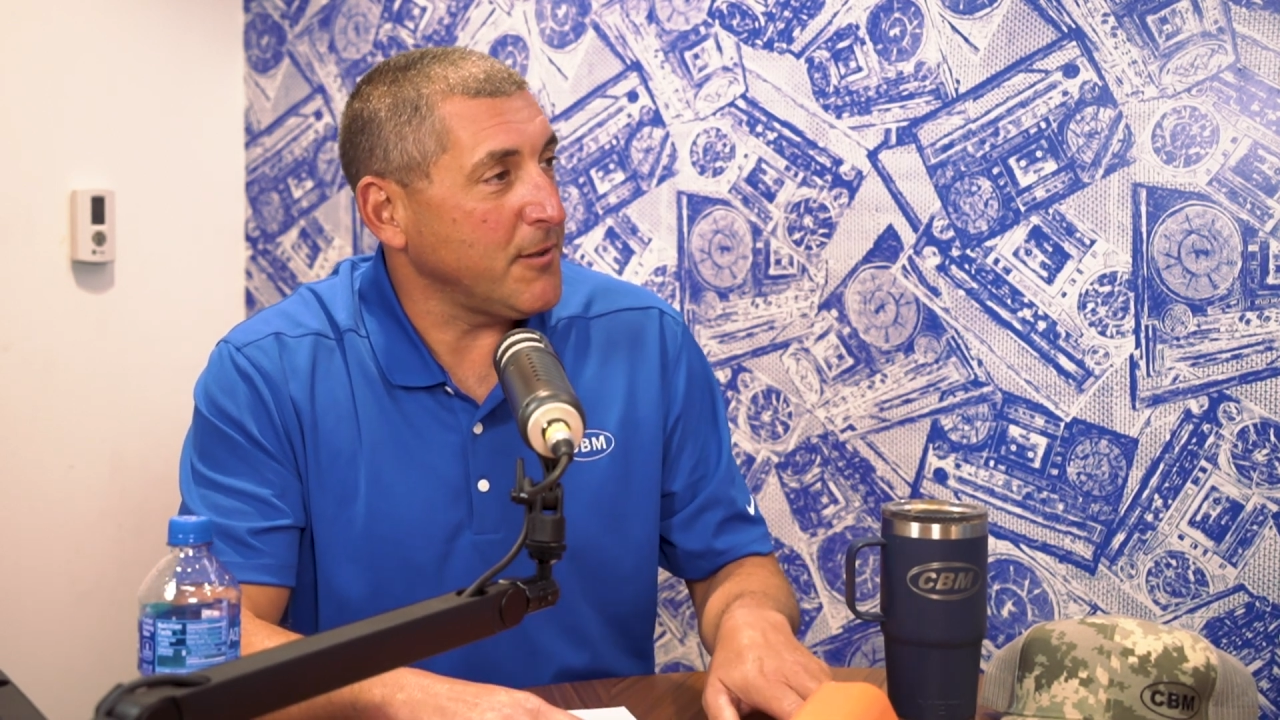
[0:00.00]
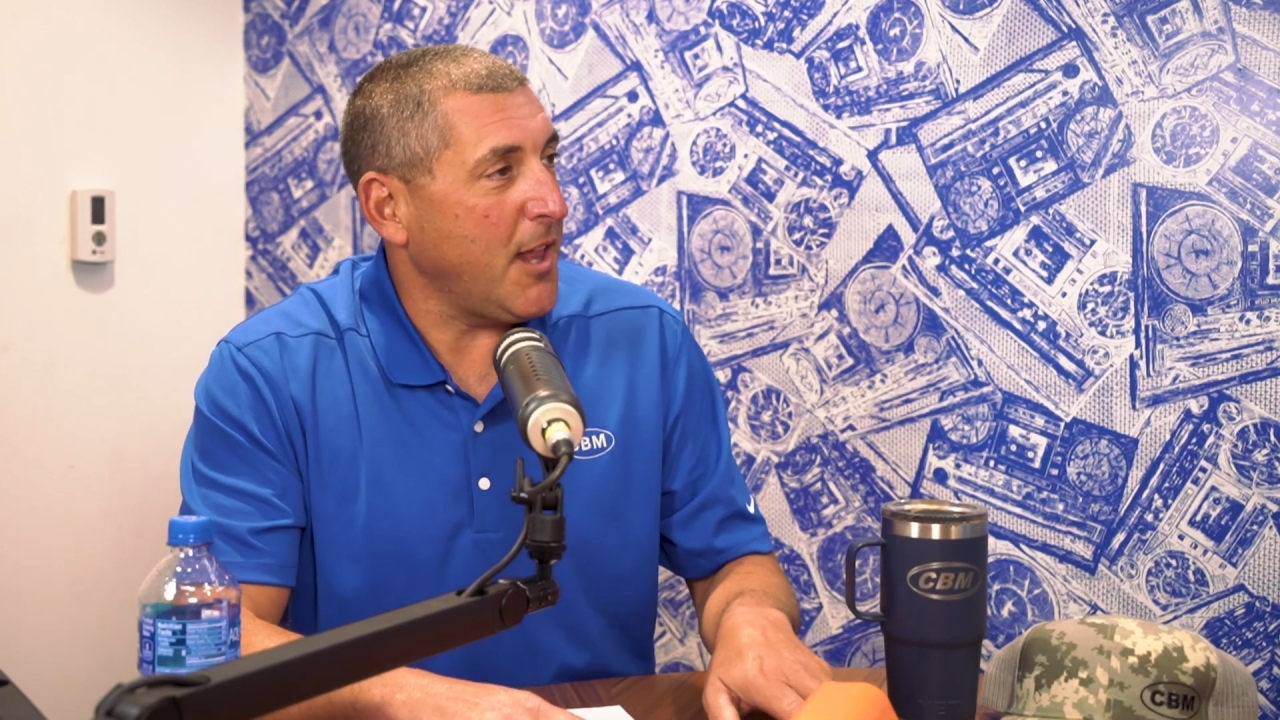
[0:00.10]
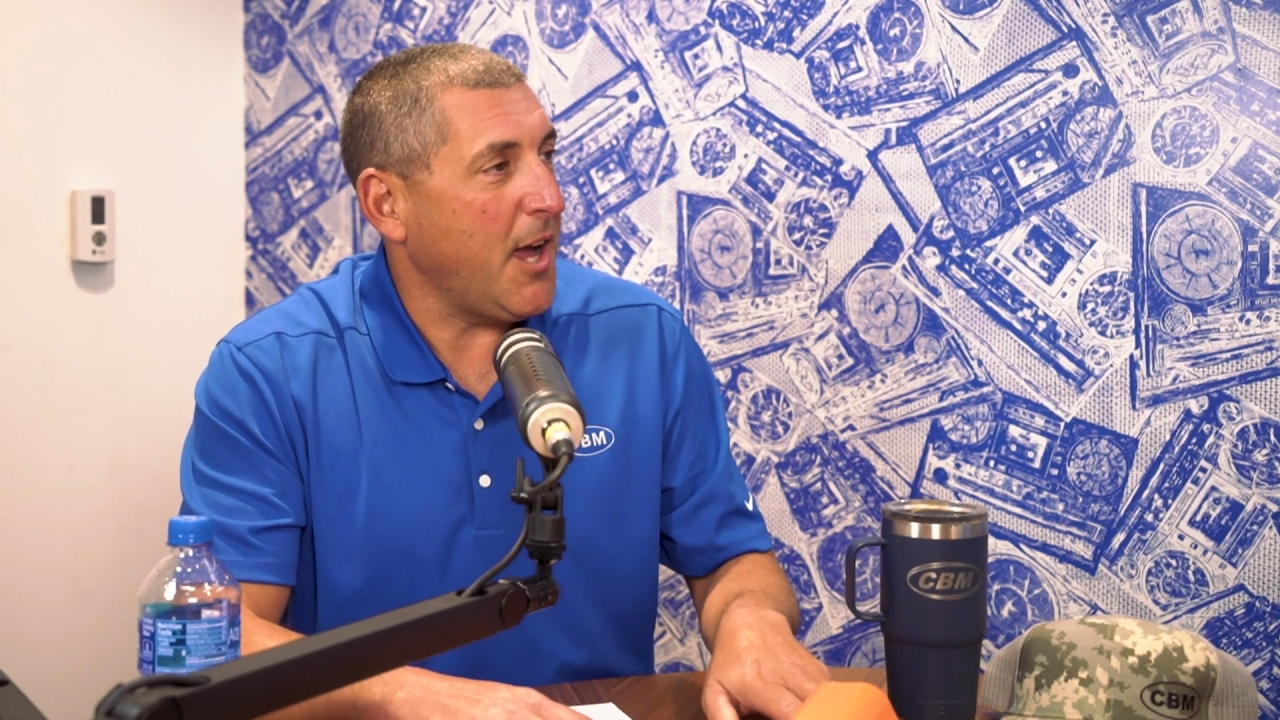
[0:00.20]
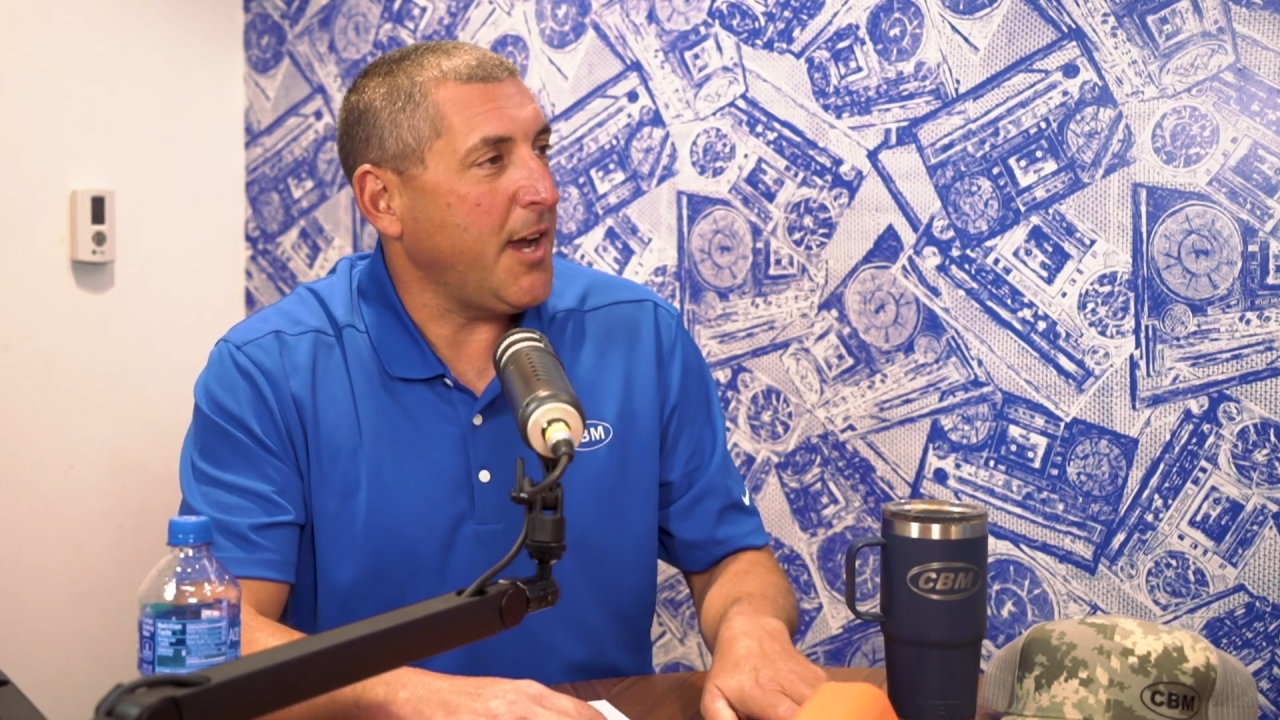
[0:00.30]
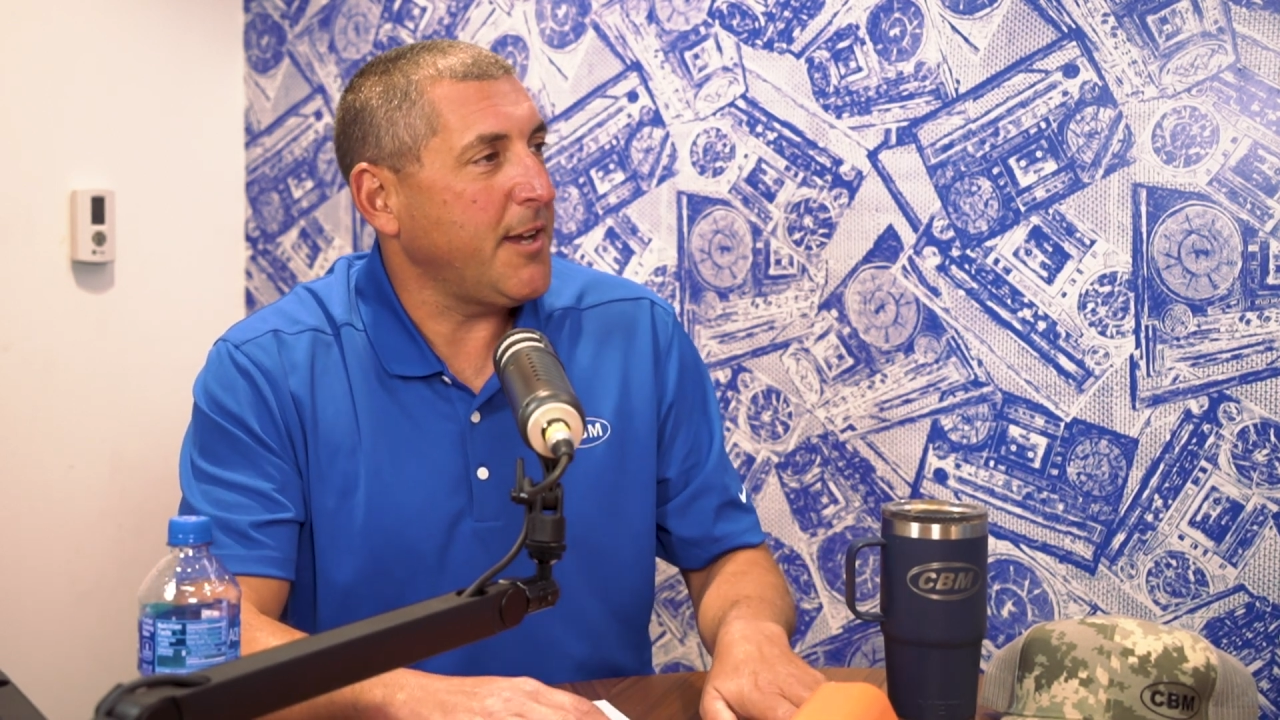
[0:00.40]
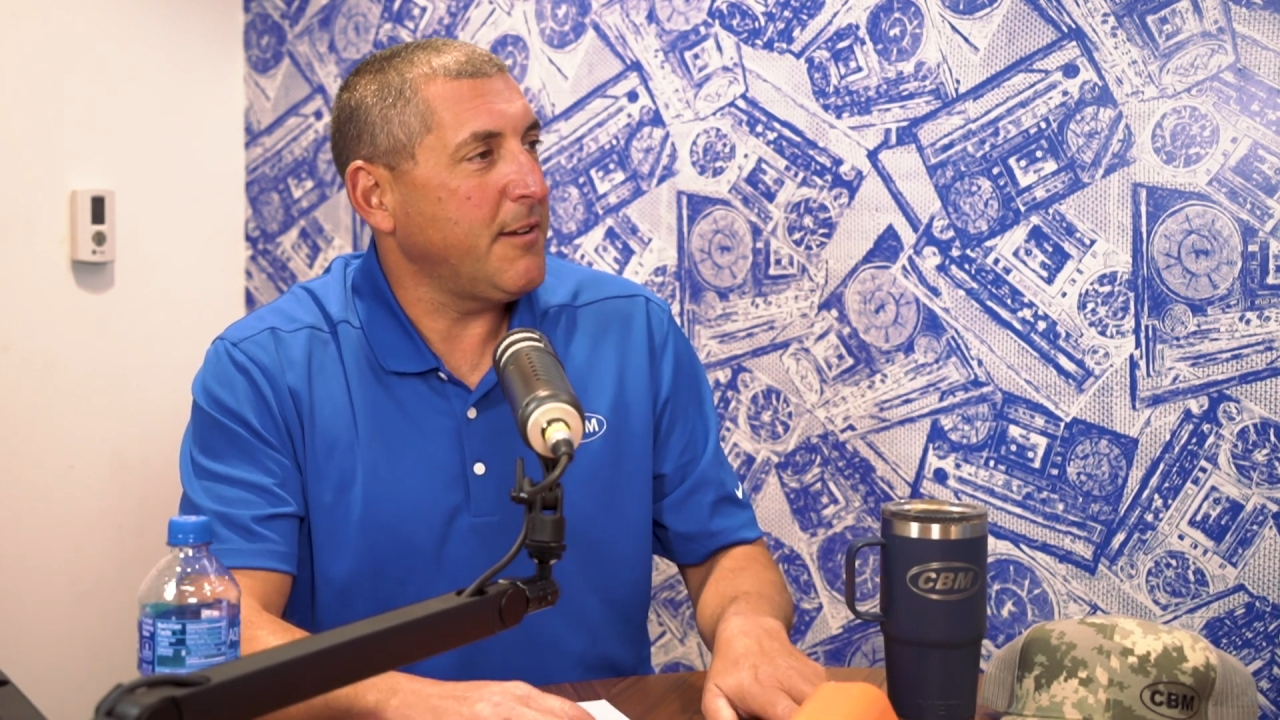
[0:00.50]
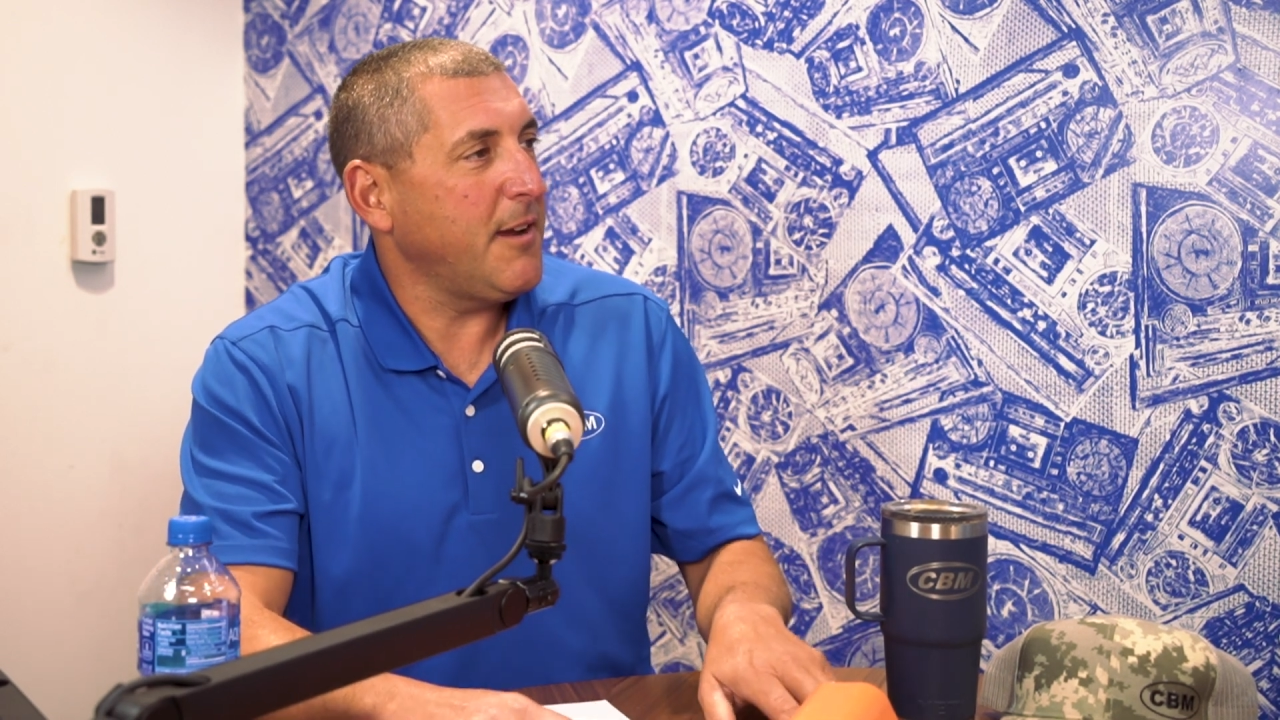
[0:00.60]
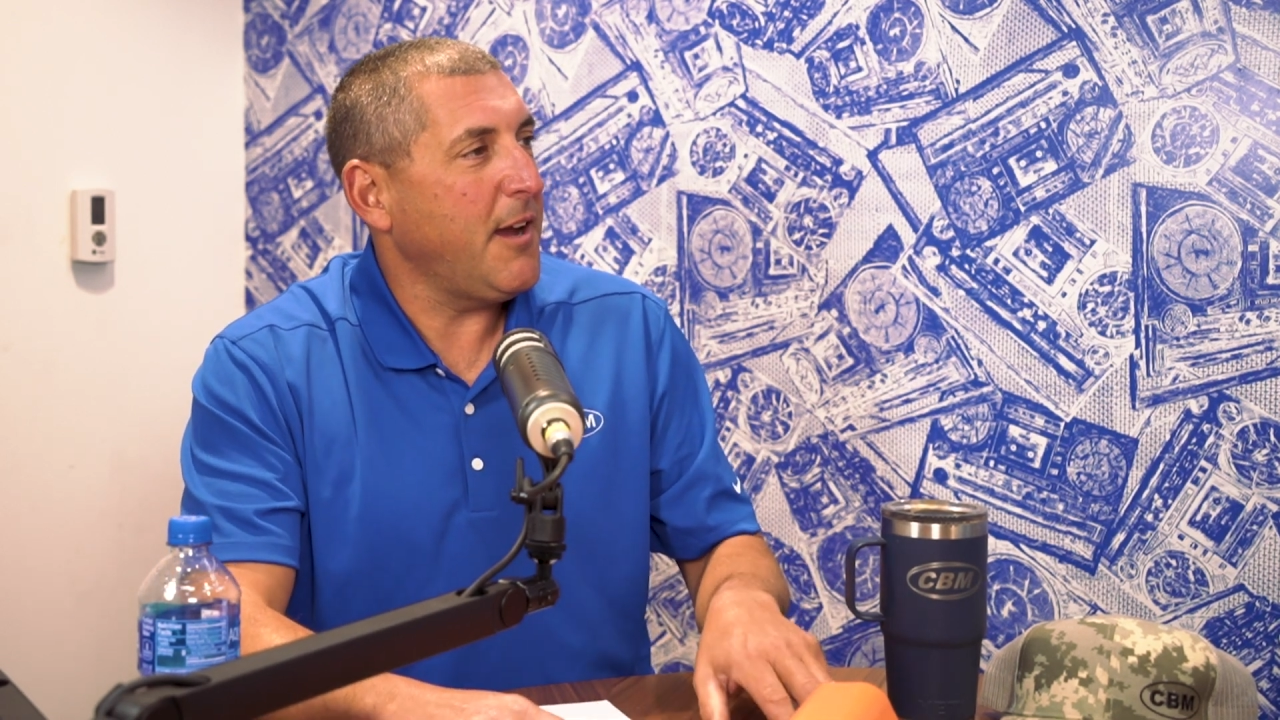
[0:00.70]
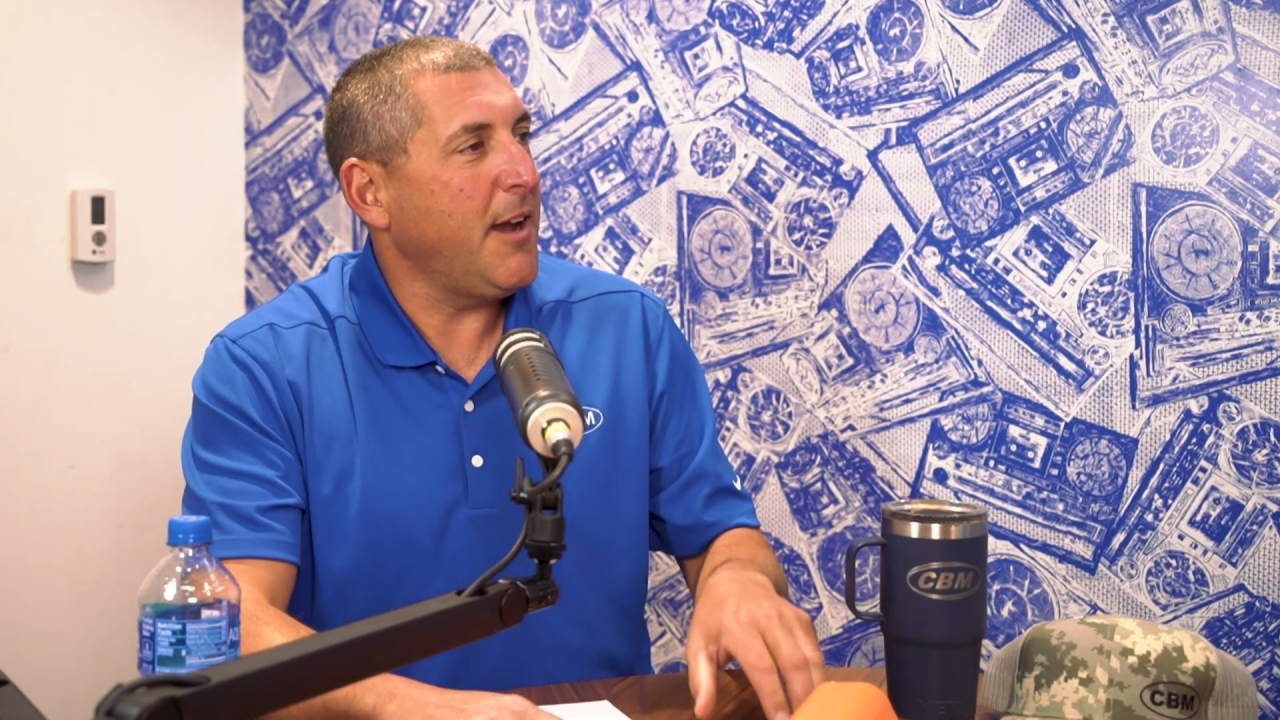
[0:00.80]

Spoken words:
line.